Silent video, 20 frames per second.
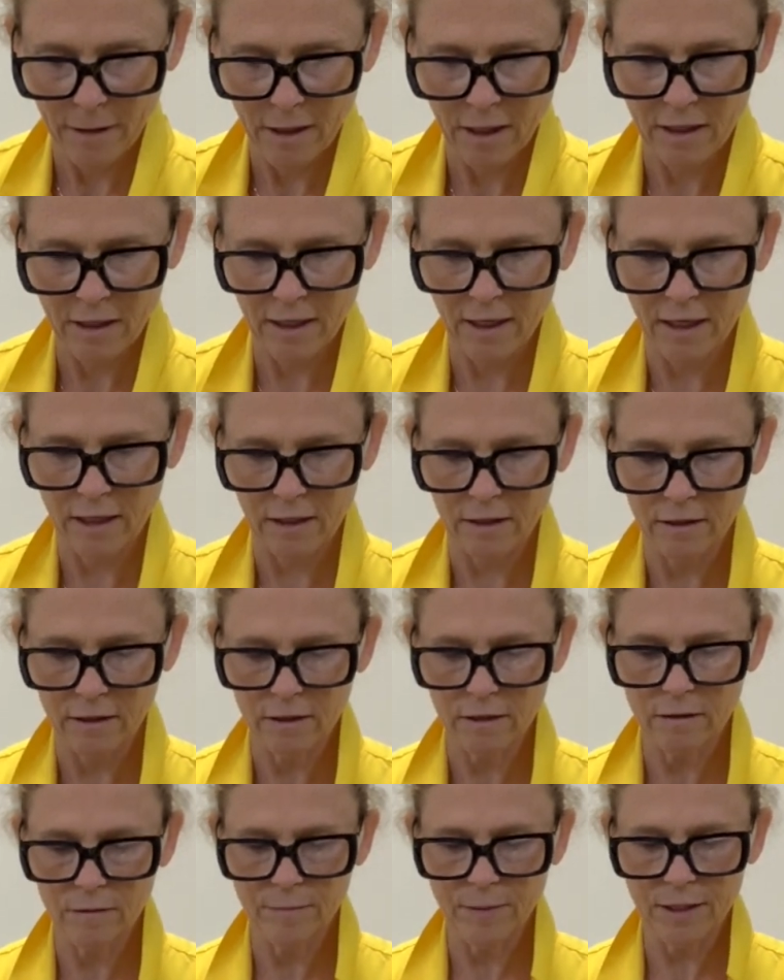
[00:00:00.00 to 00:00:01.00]
I got a
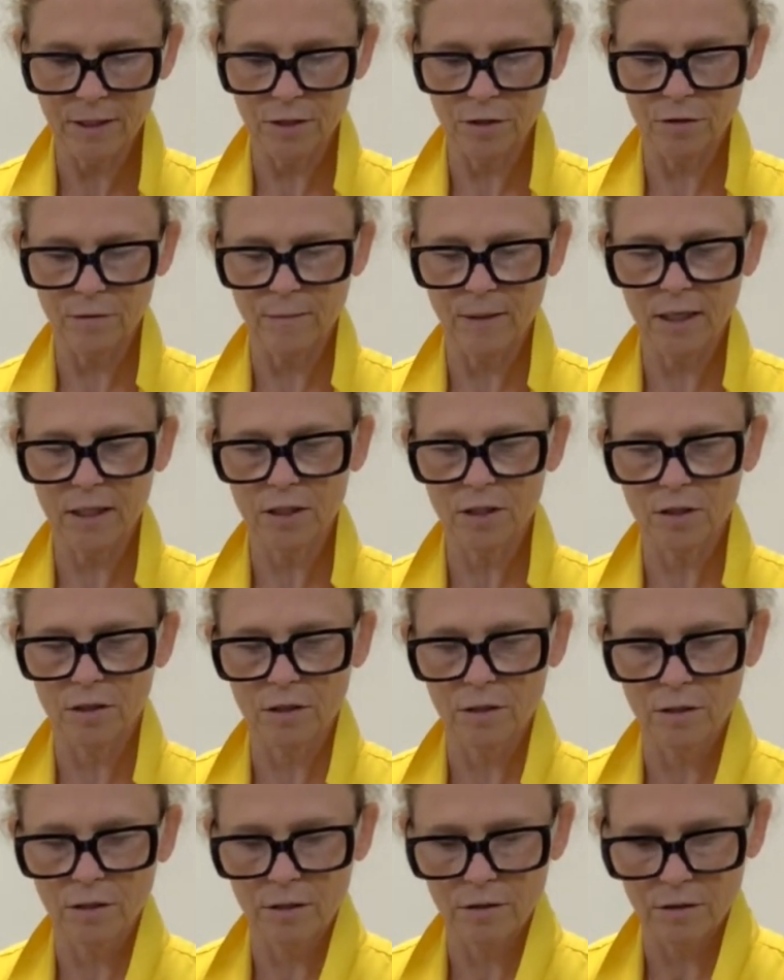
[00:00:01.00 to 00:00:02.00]
little bit too much,
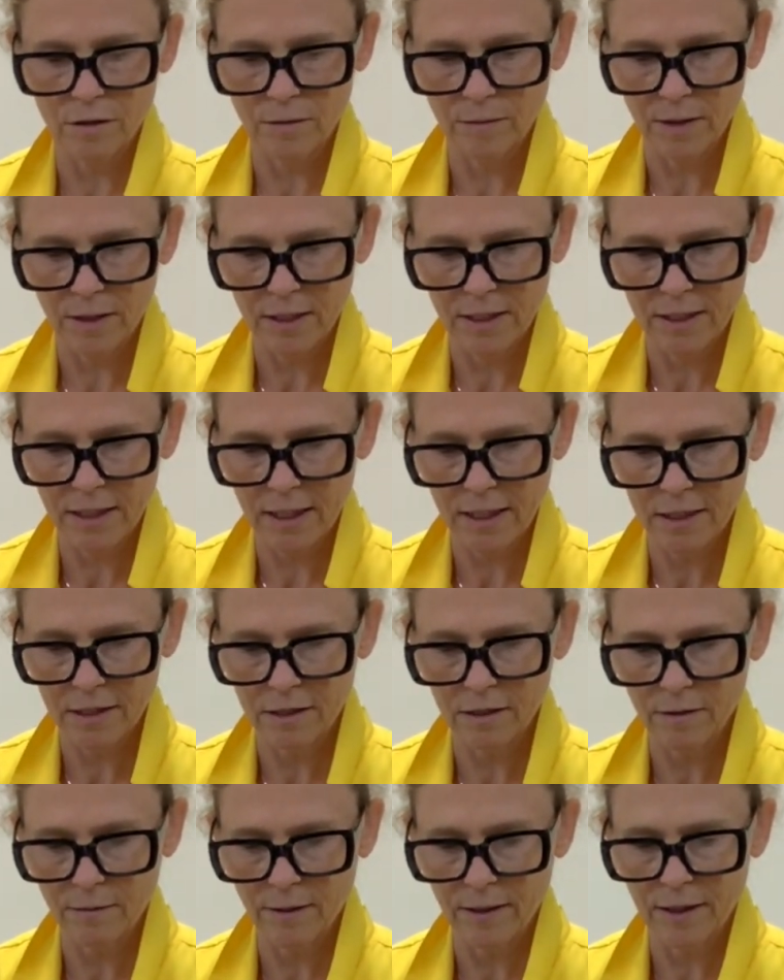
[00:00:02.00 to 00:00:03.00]
so I'm going to take
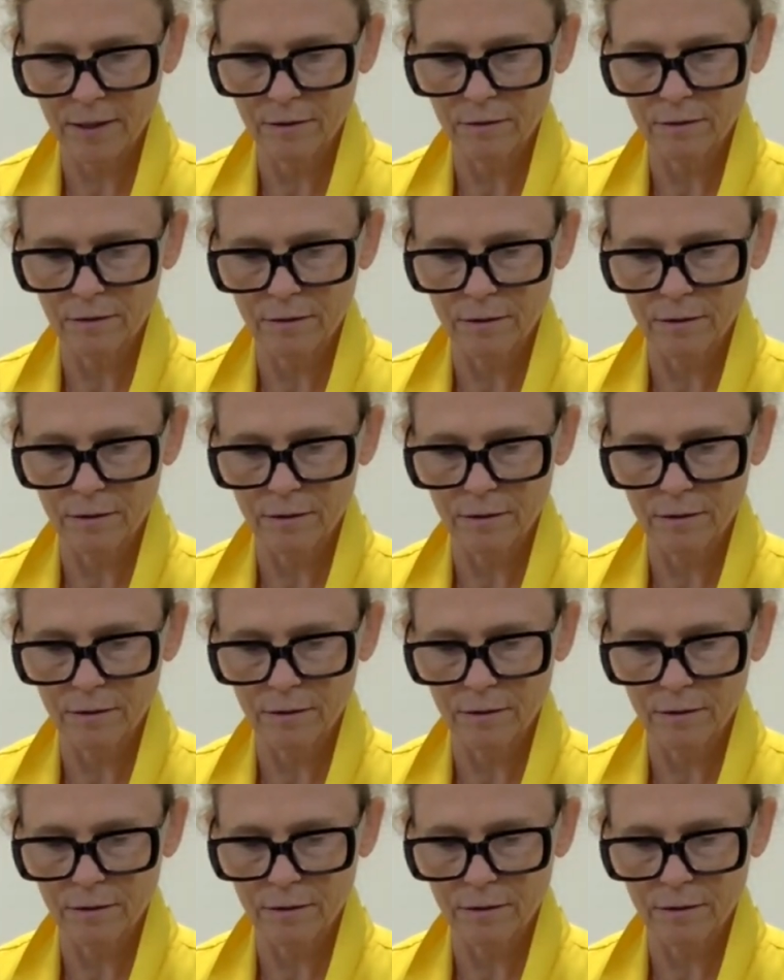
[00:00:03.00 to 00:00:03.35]
some out.